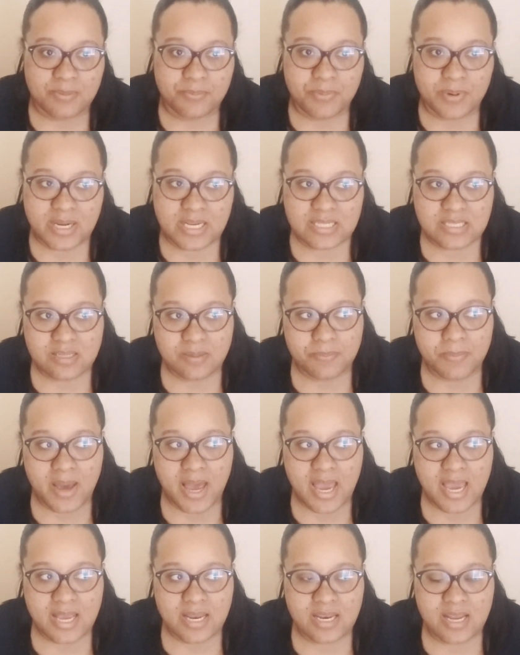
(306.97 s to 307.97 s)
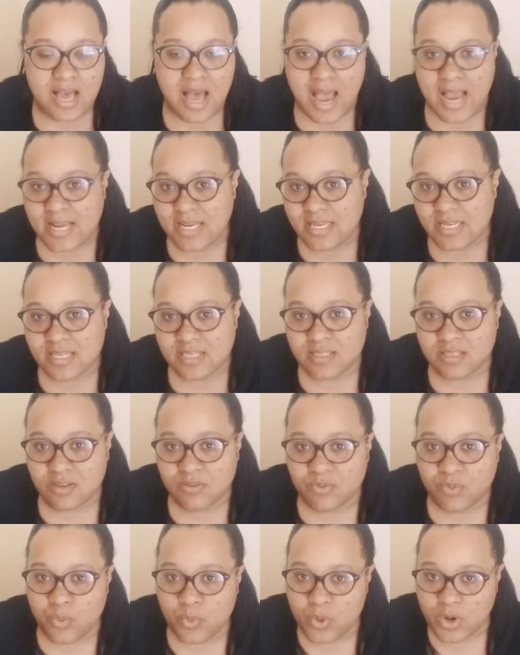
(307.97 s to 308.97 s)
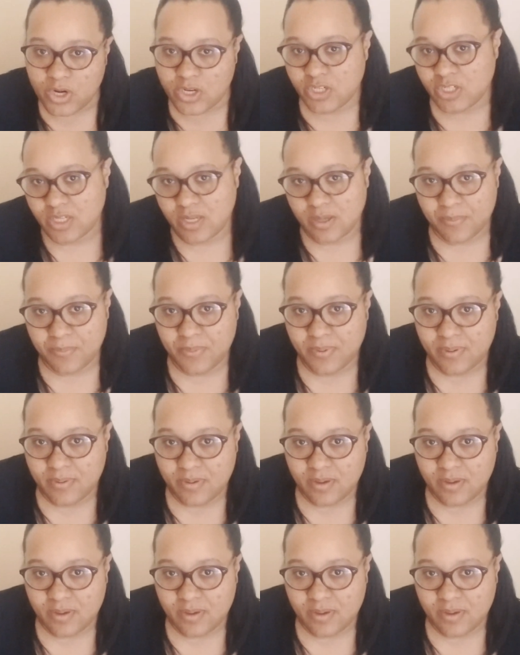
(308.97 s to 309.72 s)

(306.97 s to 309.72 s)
brings to mind ideas of worship.